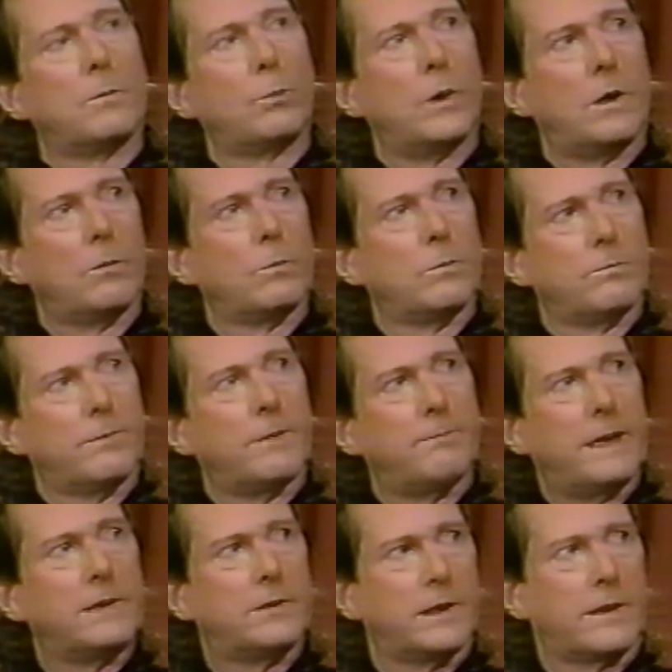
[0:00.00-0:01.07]
Well, the
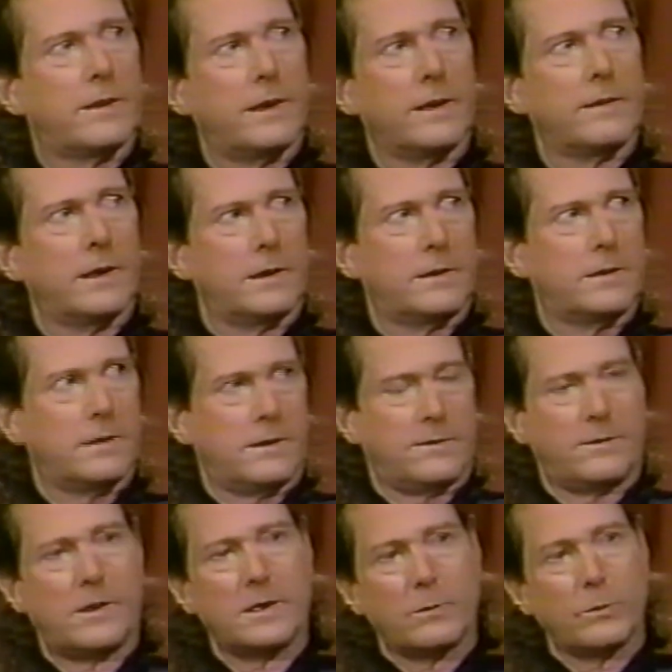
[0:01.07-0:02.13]
basic thing that
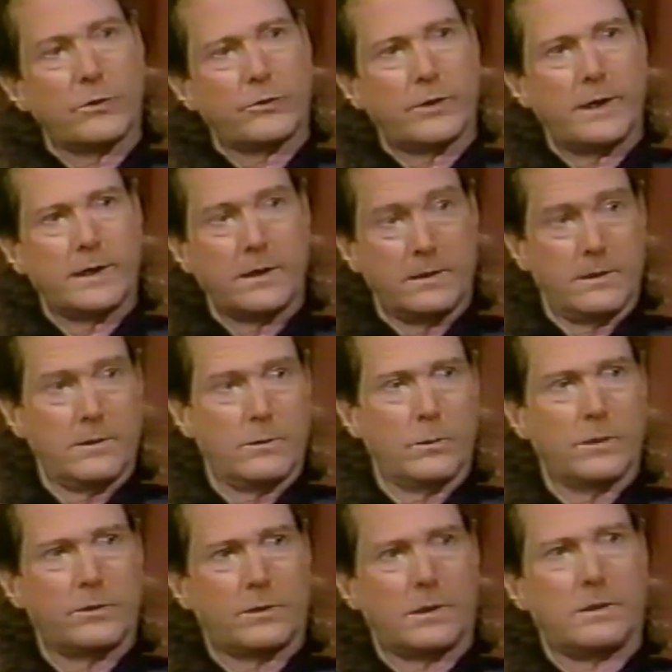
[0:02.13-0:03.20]
Fonda was trying to do
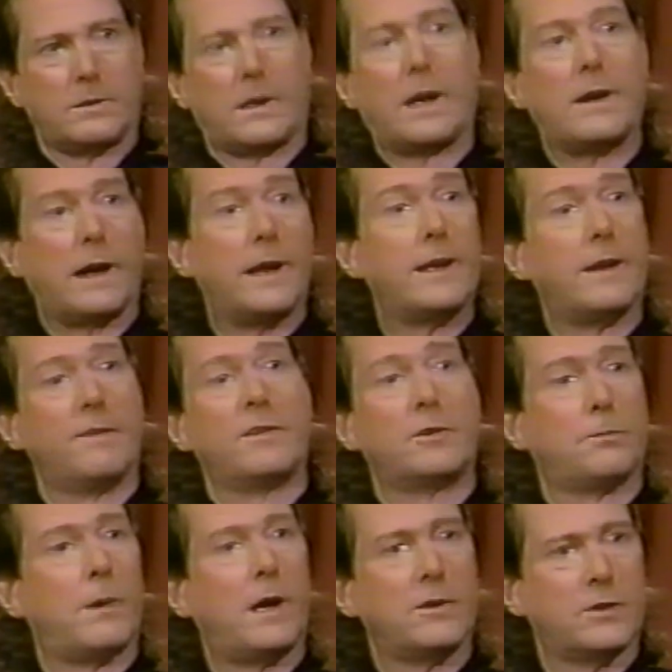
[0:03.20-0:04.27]
was, I had
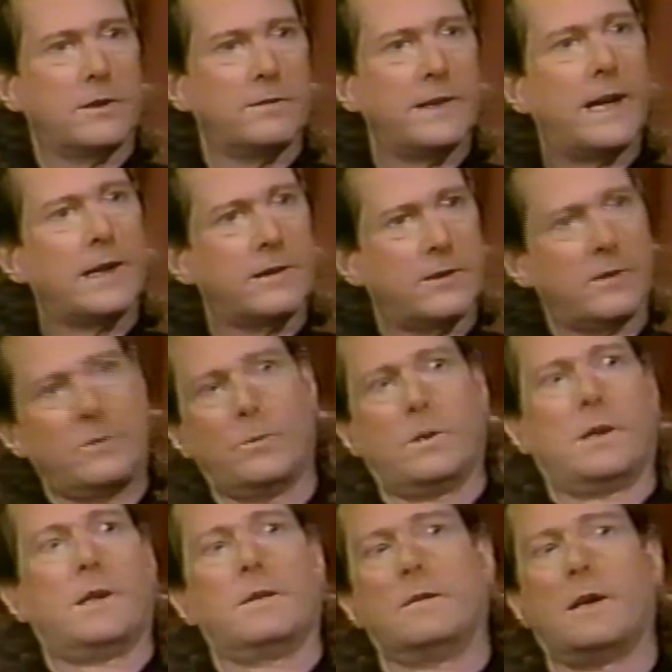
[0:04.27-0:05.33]
this positive attitude
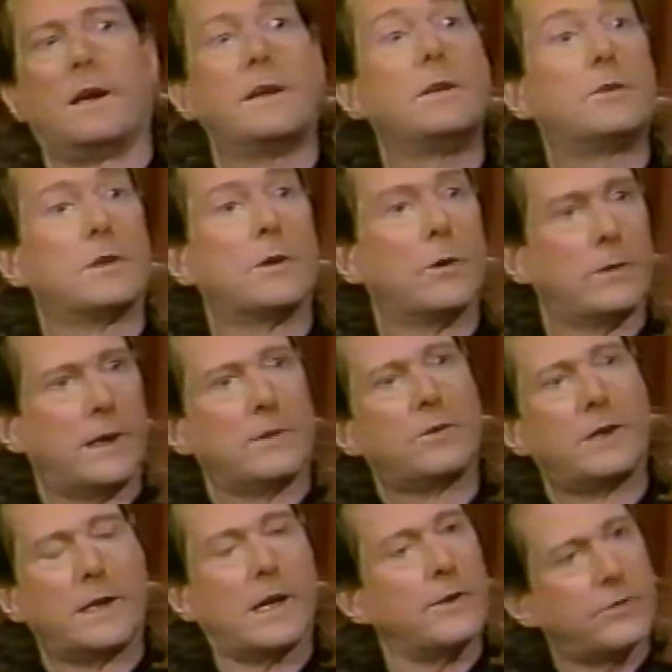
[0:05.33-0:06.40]
where I used to go around
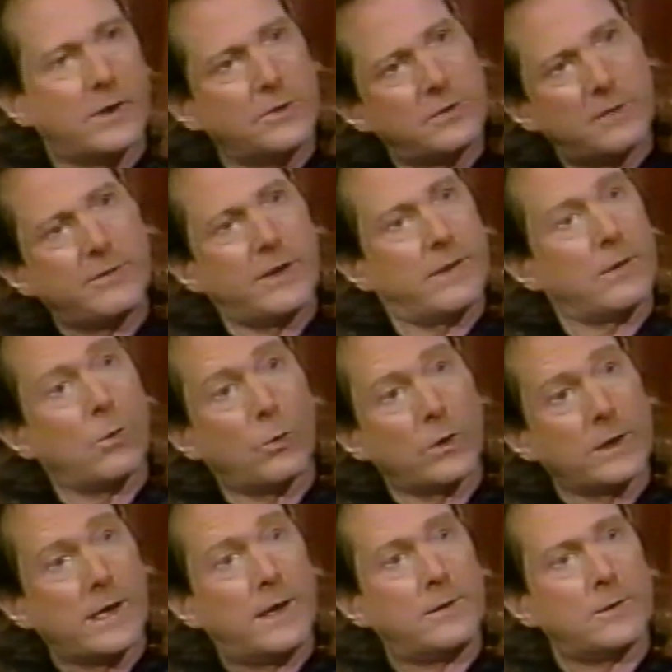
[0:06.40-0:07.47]
saying, I trust everything will
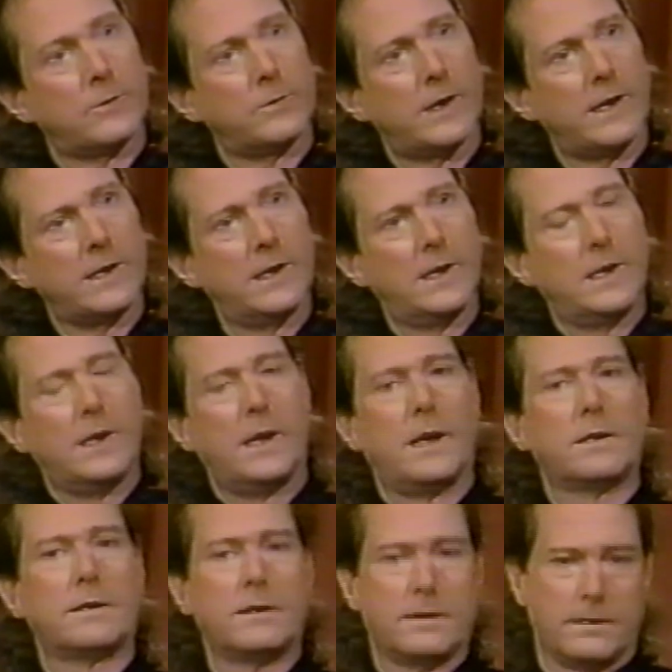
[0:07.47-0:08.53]
work out all right.
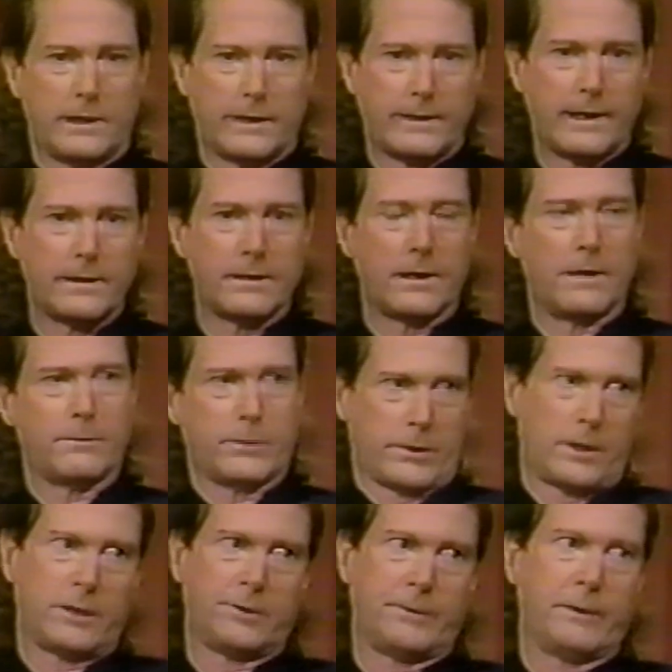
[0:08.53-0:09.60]
And at that time,
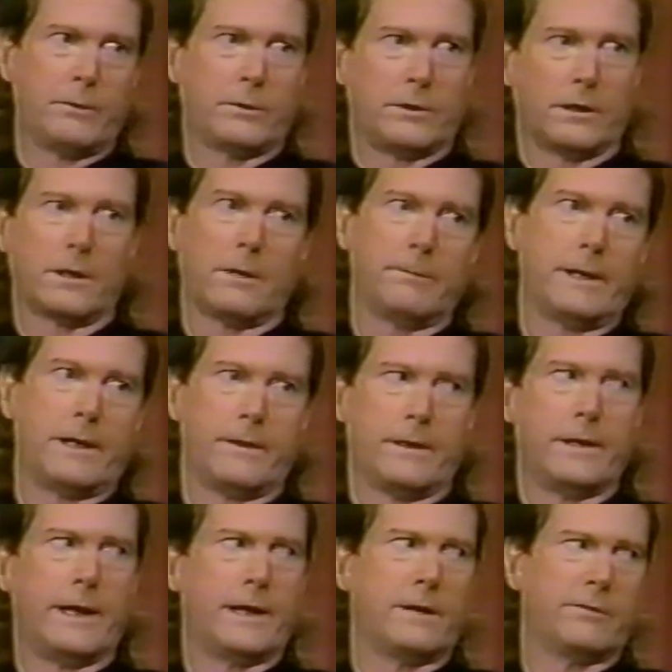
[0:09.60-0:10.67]
Crosby was a little bit on
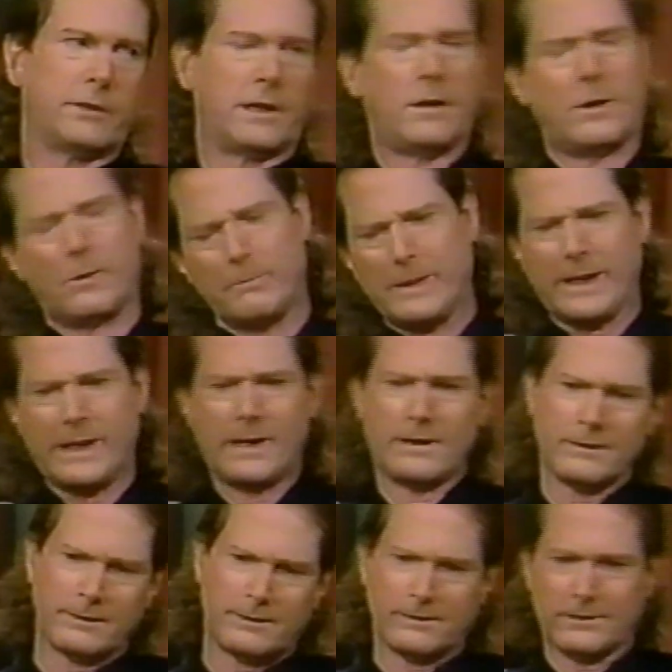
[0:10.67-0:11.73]
the negative side. Oh, man,
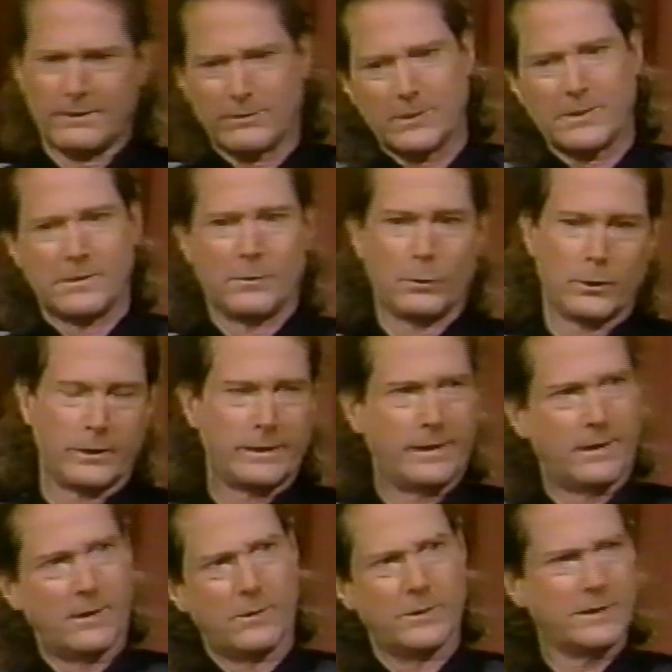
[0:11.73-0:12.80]
this is never going to work,
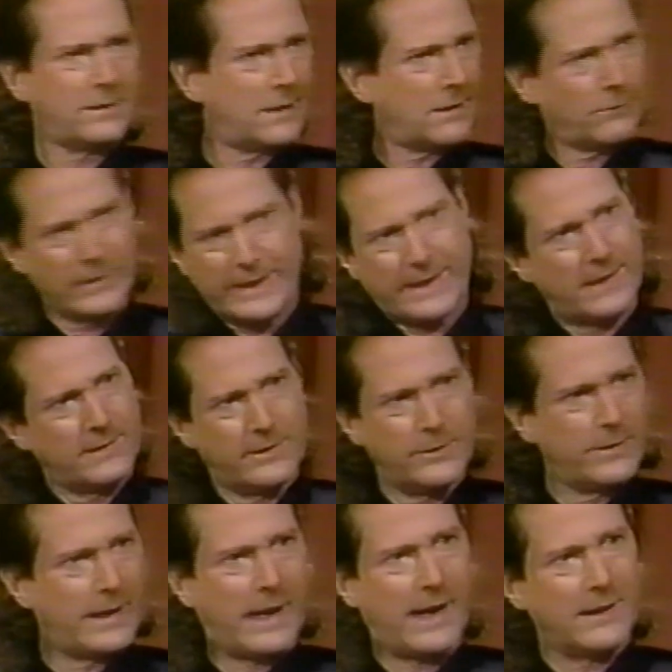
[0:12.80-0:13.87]
you know, it's not, we can't
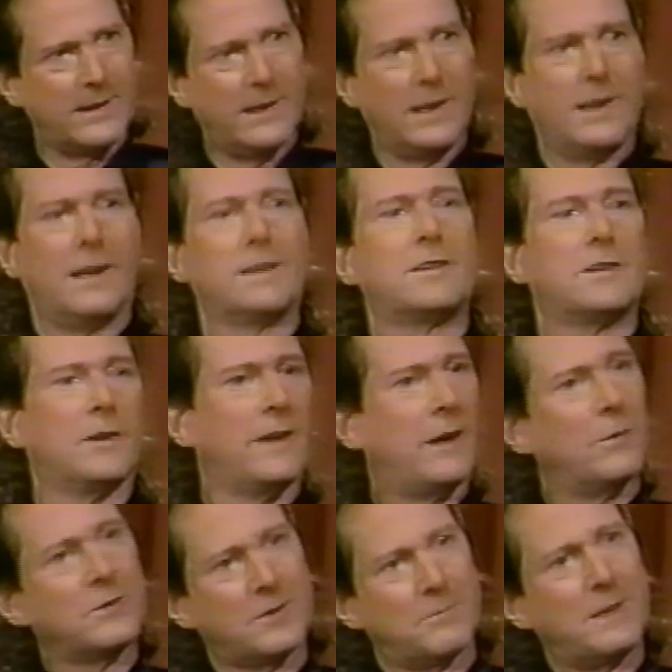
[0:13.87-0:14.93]
do that. And so that
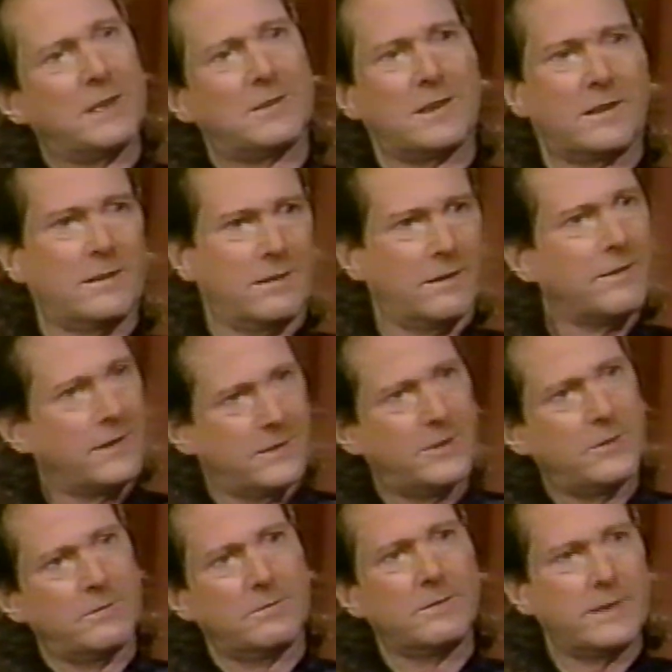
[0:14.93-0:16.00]
was the
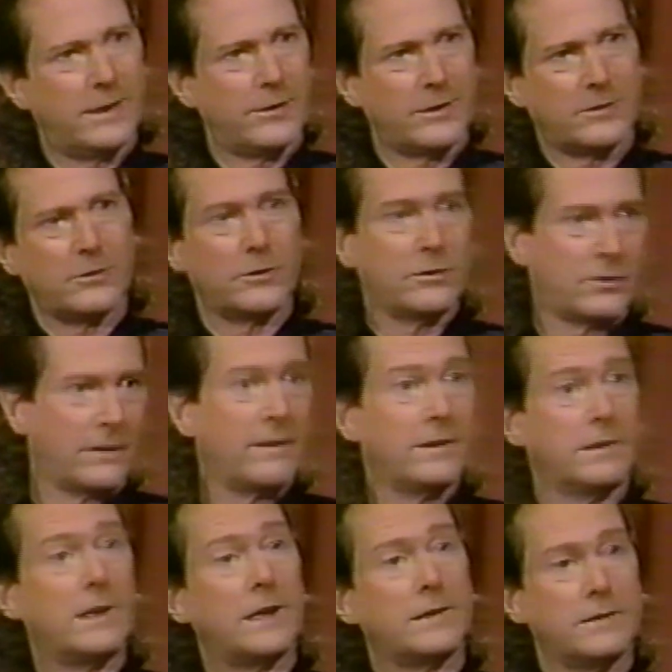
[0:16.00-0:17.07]
two characters, the
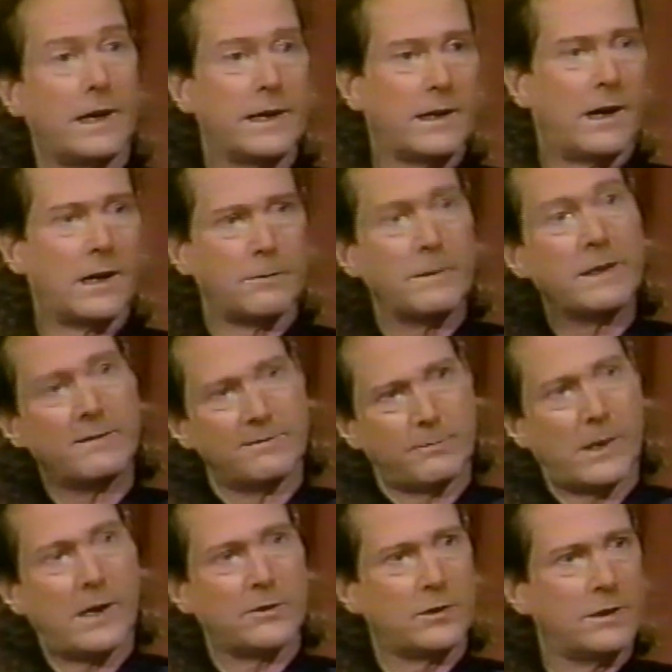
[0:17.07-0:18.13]
dichotomy of
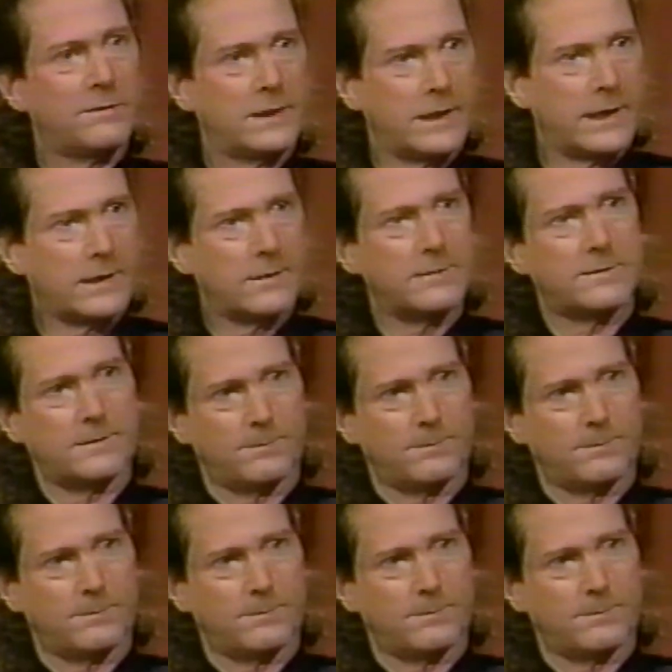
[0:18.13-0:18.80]
positive and negative.